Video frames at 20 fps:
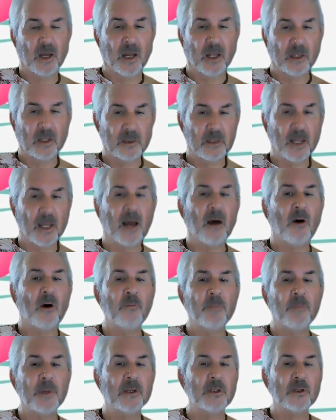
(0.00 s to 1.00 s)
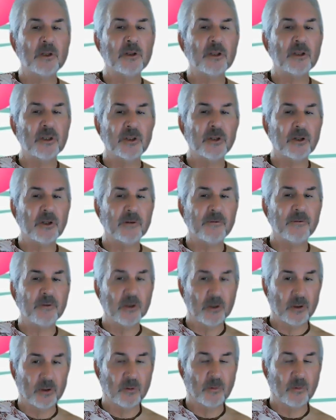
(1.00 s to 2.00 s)
Allow me to serve
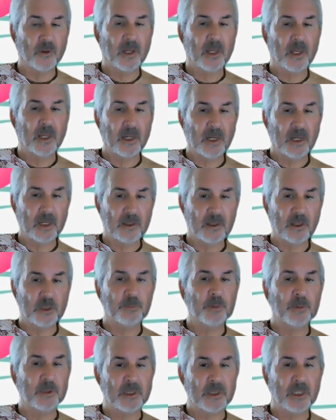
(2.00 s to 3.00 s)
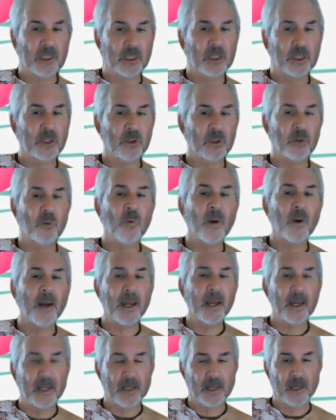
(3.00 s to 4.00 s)
you in this particular
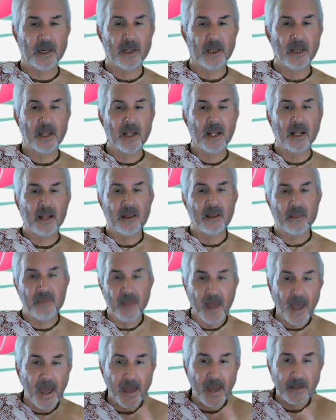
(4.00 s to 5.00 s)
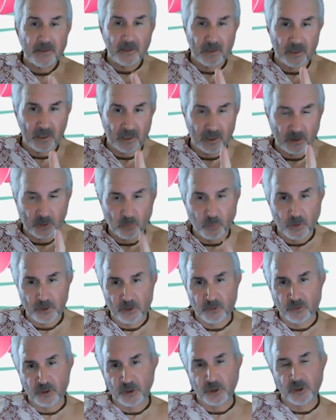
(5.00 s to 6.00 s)
way. That is
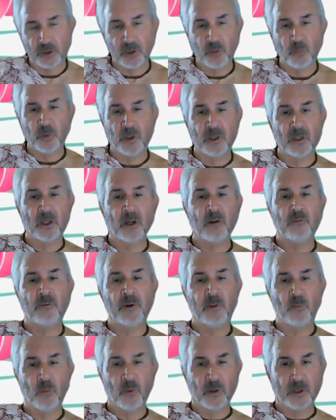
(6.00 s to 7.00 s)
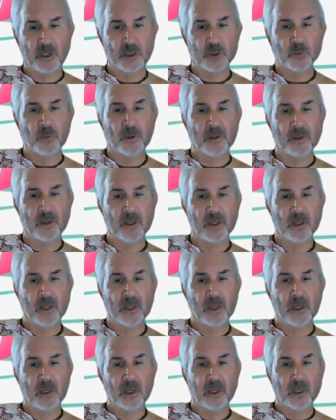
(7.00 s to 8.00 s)
what Krishna will reward us with.
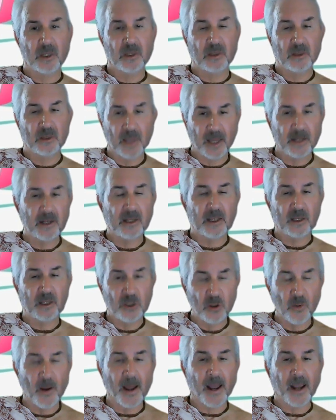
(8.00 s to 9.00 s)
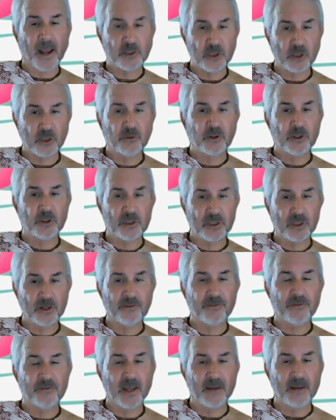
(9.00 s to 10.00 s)
That you ask Krishna
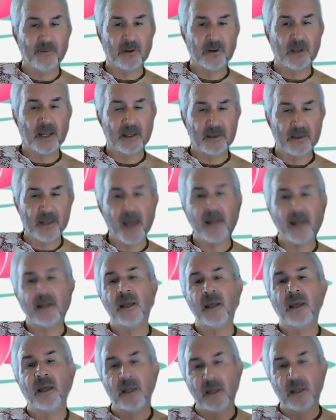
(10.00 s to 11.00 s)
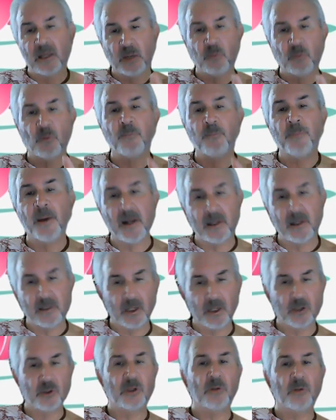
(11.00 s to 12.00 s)
a favor like that, he will
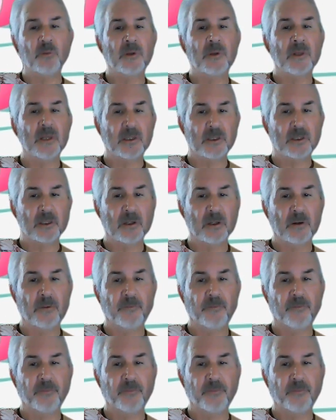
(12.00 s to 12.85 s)
benedict you with this.